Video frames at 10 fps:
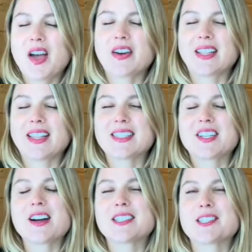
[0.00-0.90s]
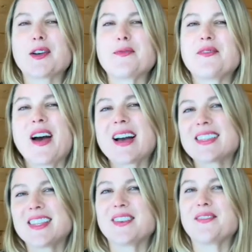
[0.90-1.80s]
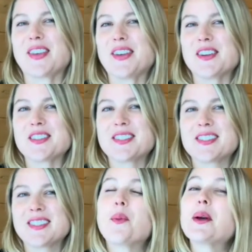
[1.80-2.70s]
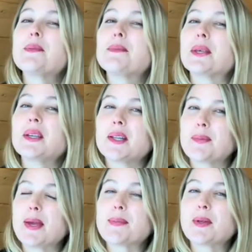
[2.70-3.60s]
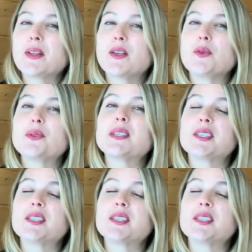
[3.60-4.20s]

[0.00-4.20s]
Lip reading: Alright, let's talk some facts and figures. 1 billion people use